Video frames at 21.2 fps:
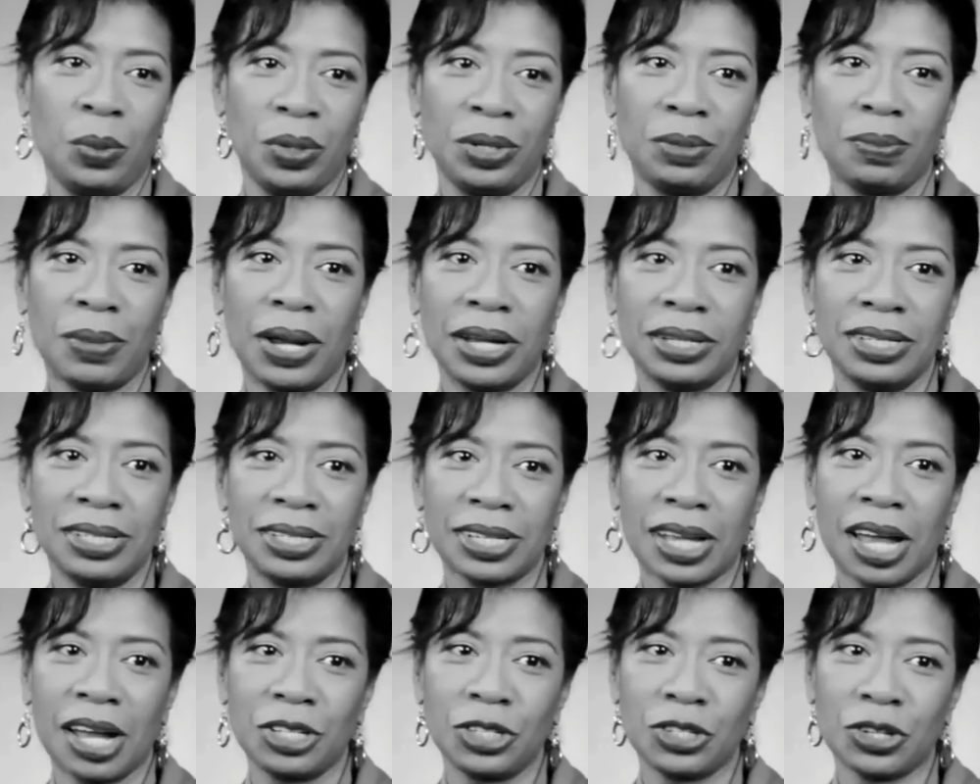with my
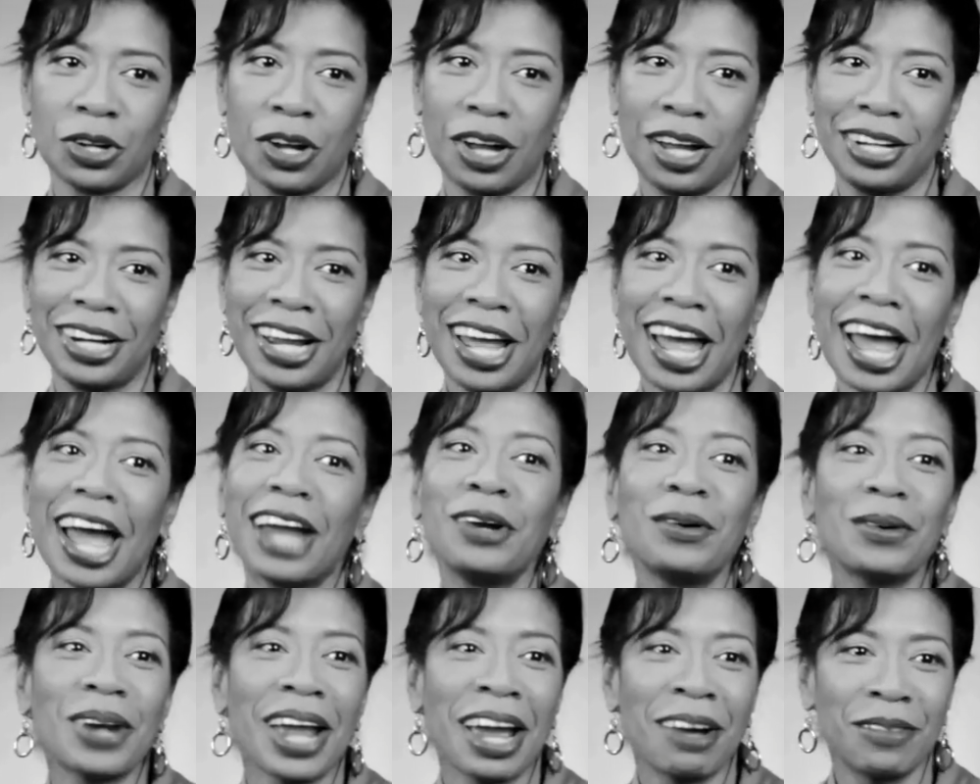designs on. I
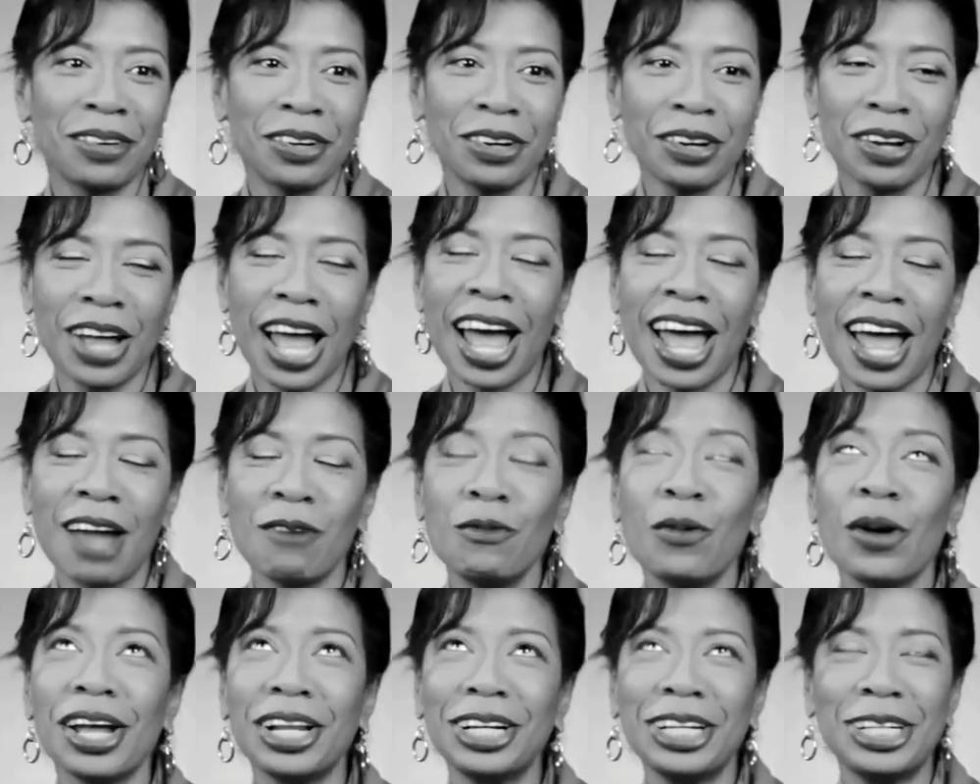don't ever,
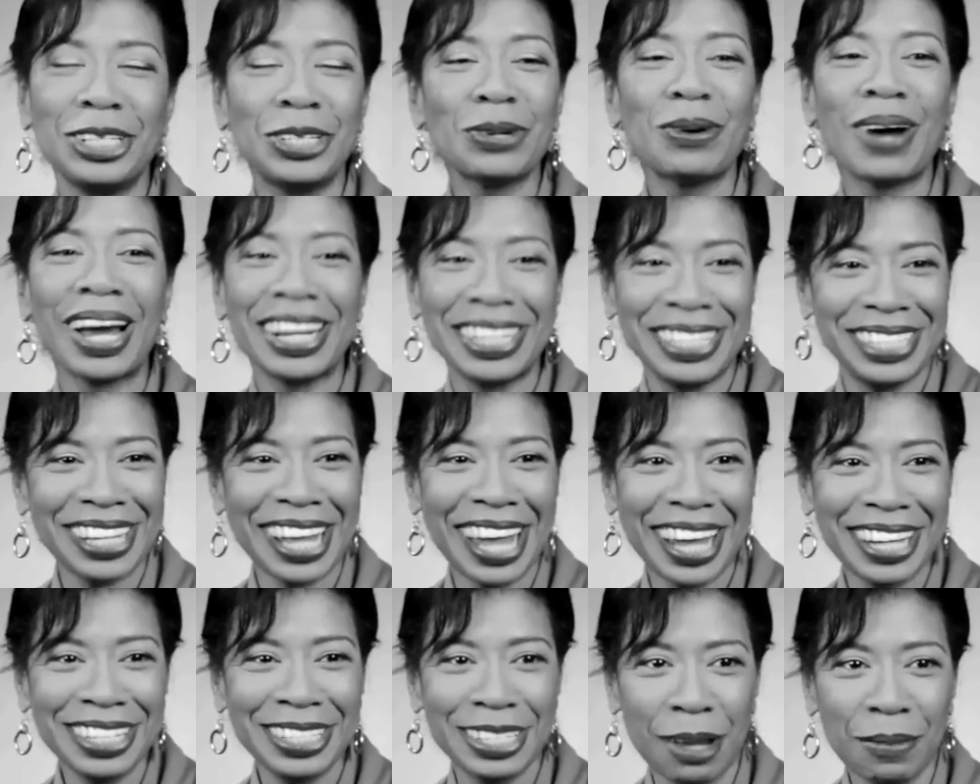rarely do I
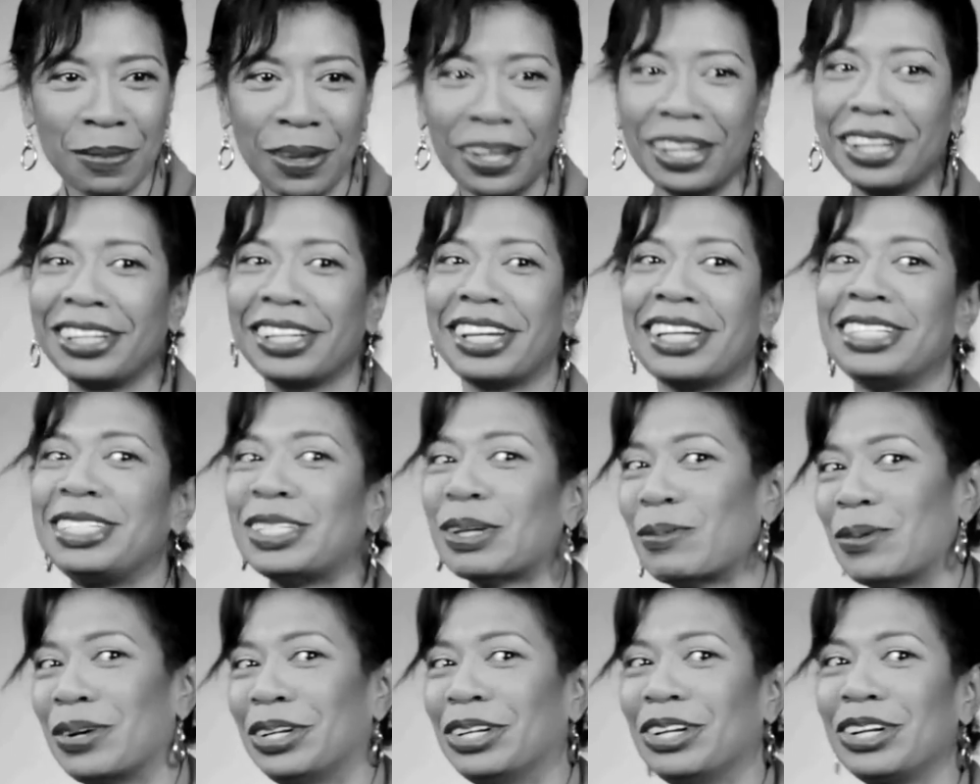say something unless
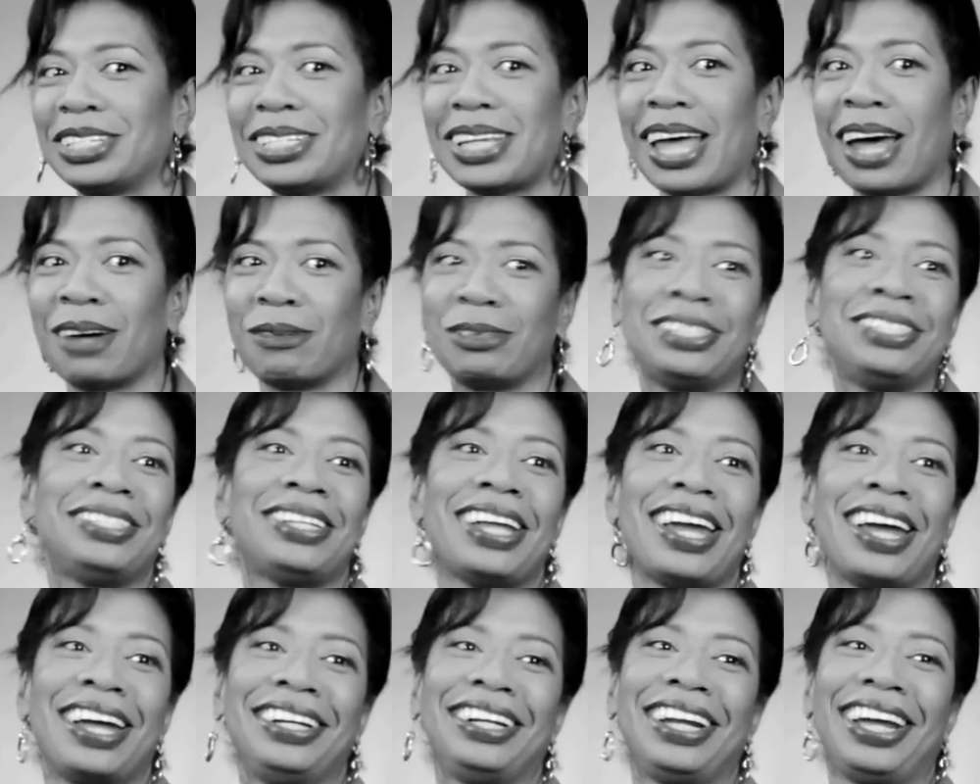someone looks
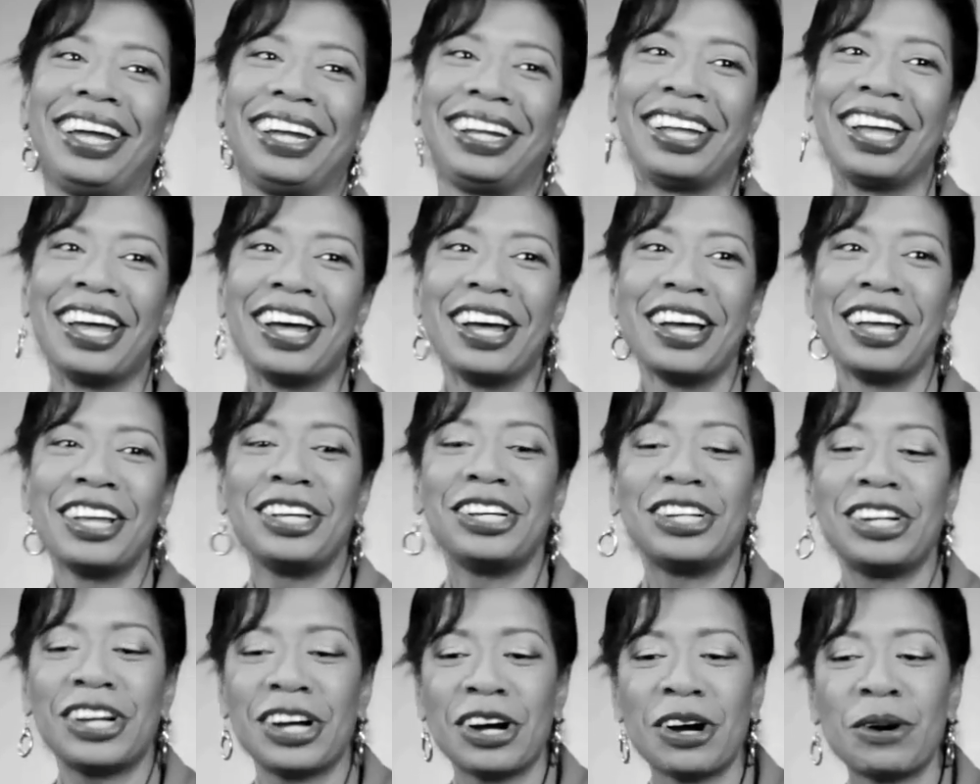outstanding,
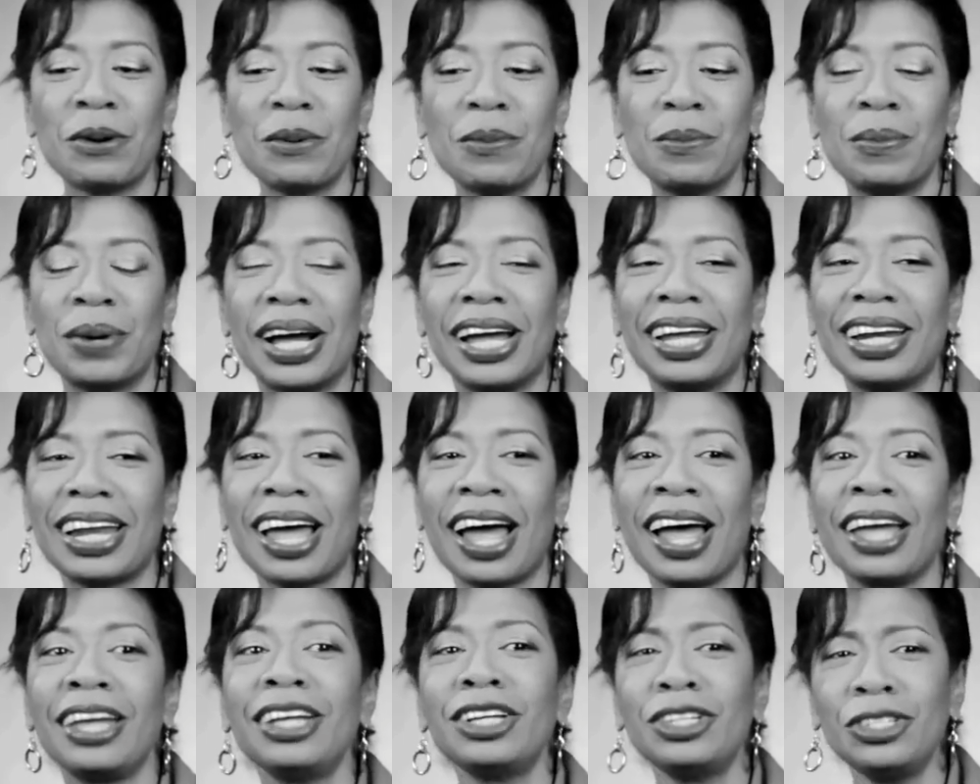you know, but
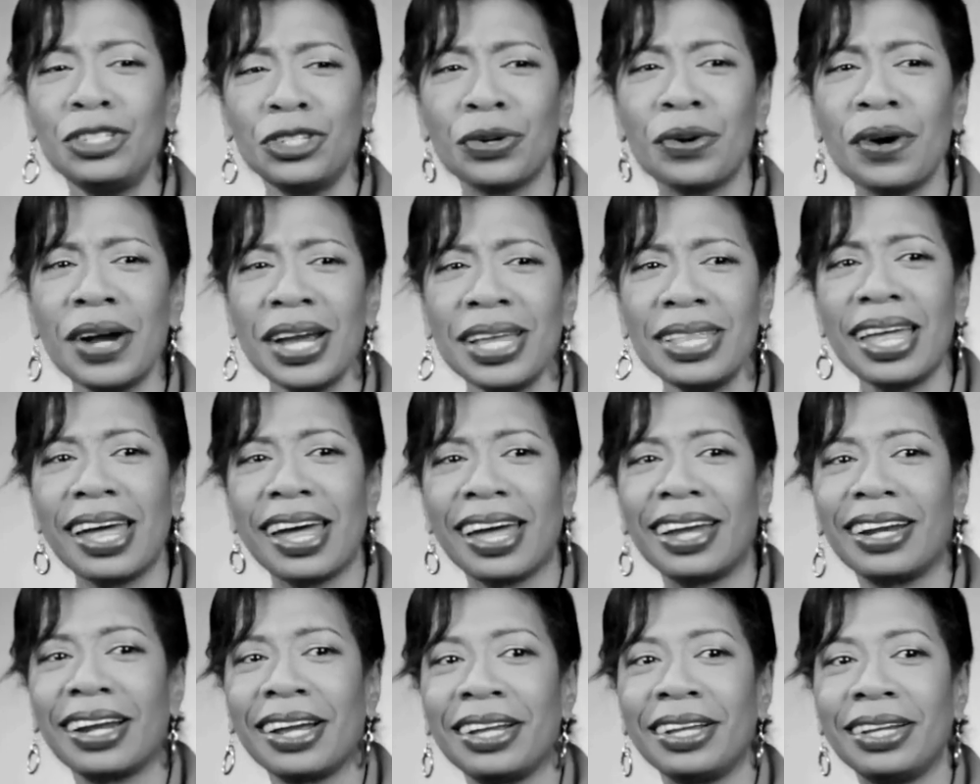I enjoy
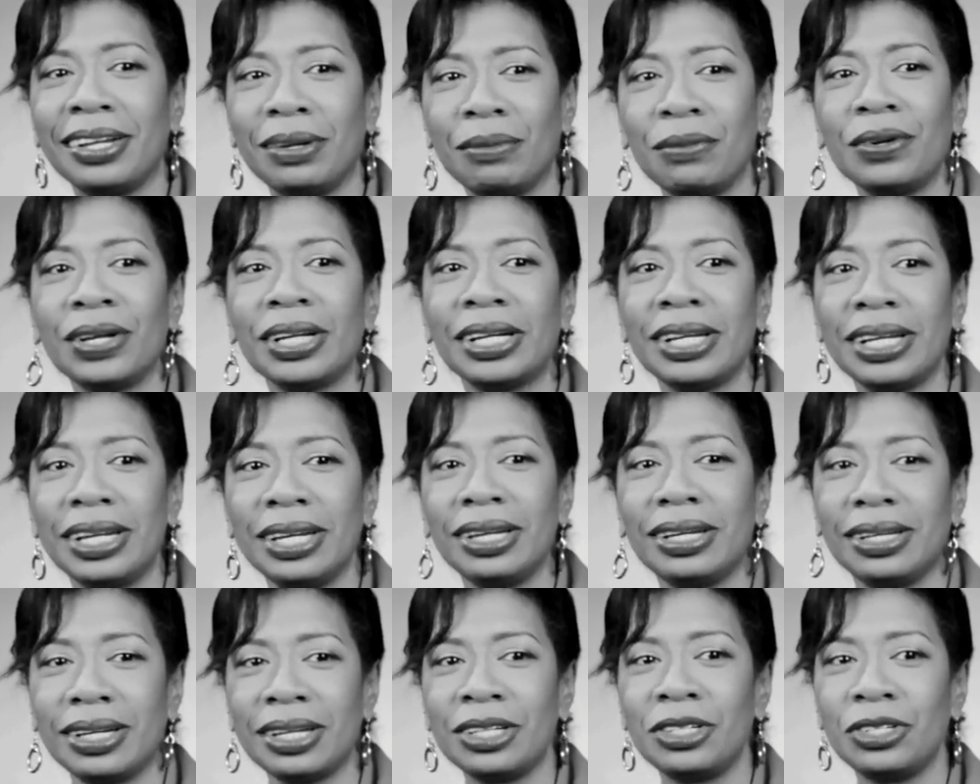that. I
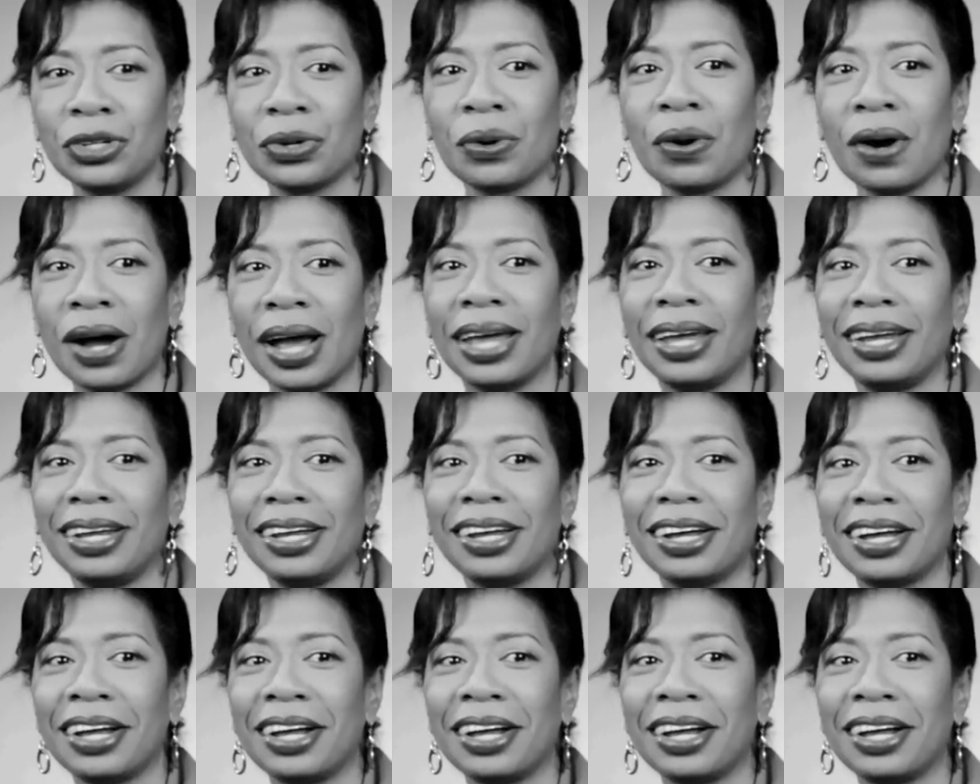really enjoy